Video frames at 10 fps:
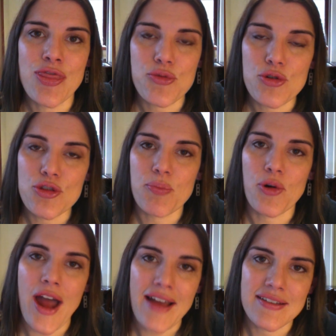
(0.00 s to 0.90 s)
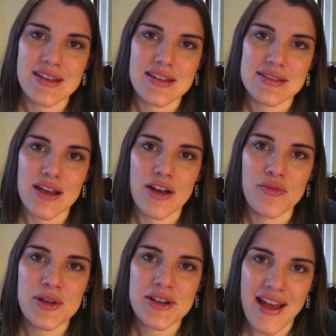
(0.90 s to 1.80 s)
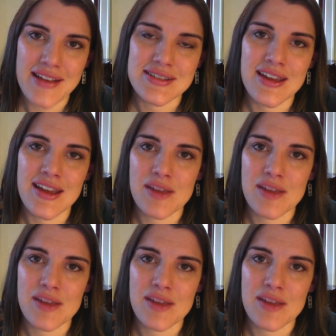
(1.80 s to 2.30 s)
through the practice of monastic